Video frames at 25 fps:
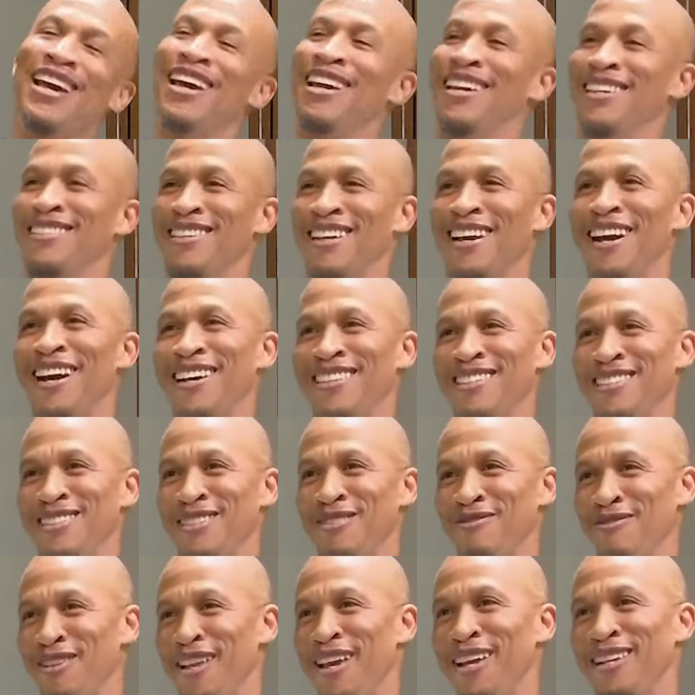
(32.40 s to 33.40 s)
as a Kaizer
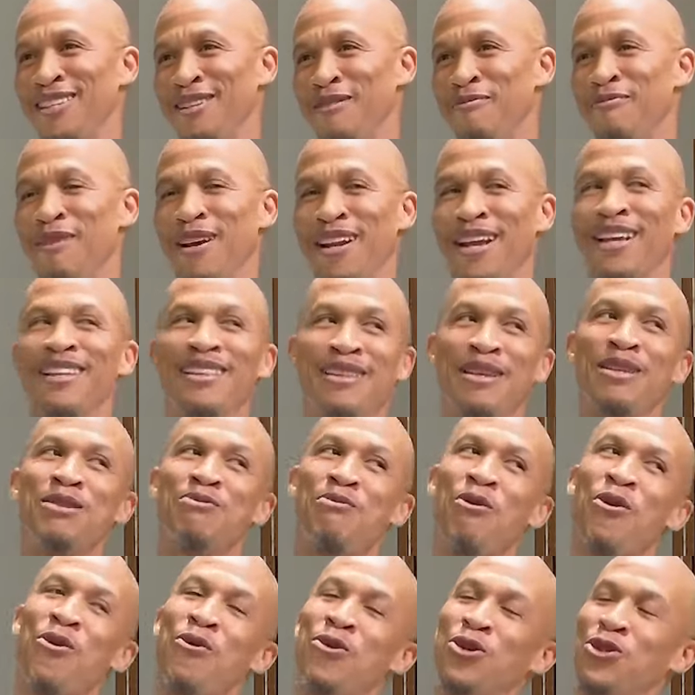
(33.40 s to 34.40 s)
Chiefs legend, but at this
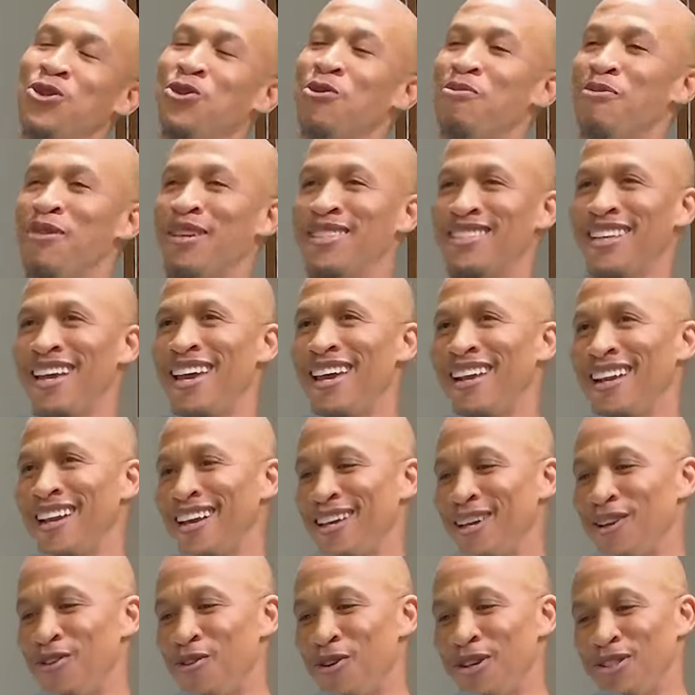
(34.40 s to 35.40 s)
point we should be saying like
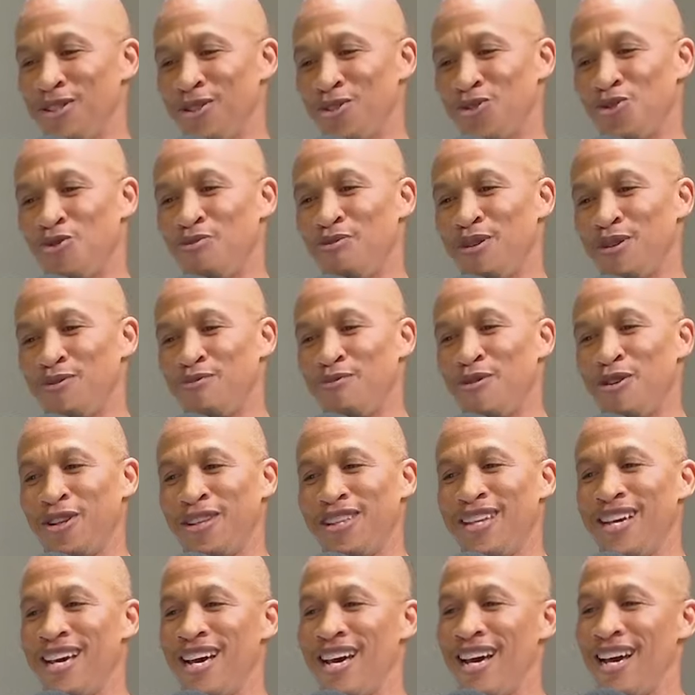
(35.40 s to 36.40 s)
you know he's a super sport
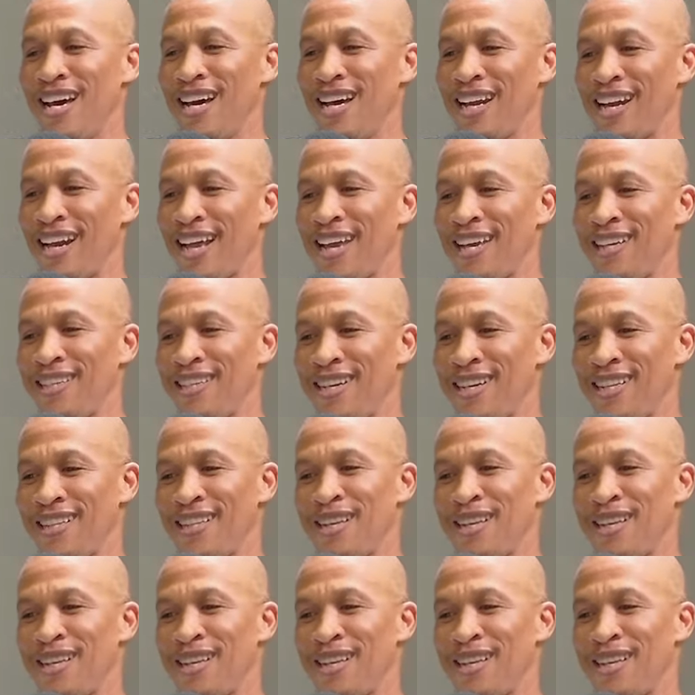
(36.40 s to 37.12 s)
legend.